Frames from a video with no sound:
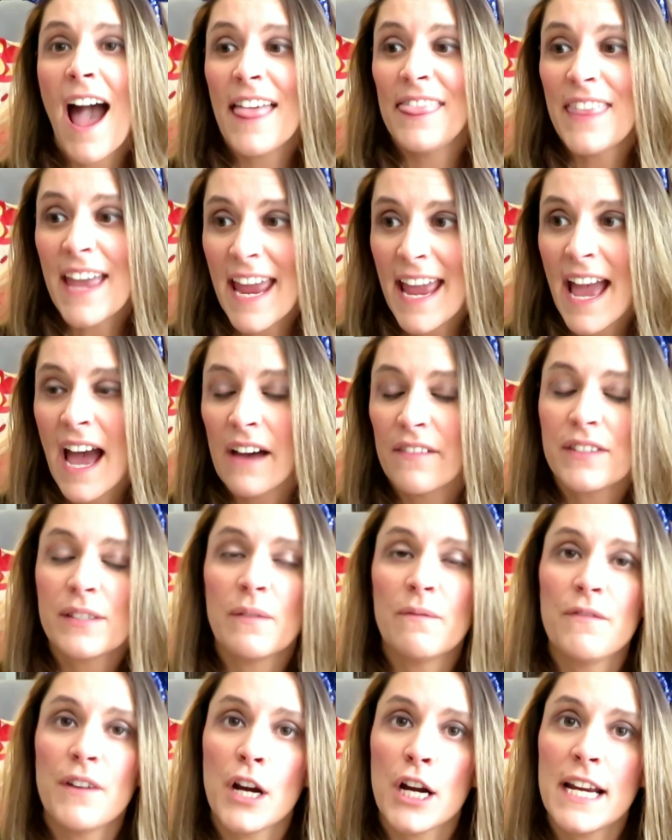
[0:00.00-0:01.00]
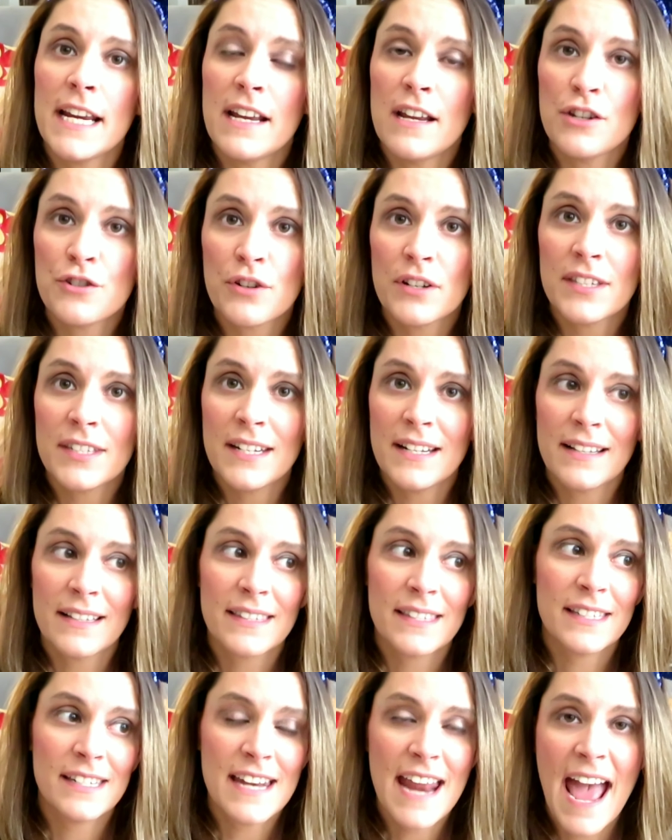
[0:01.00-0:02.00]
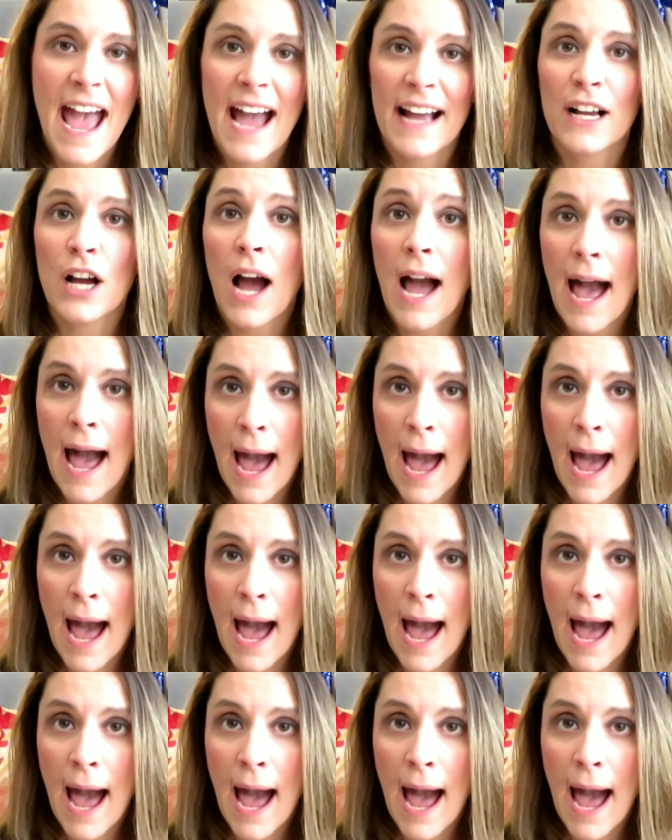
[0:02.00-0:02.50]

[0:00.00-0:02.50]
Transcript: They have some very interesting snack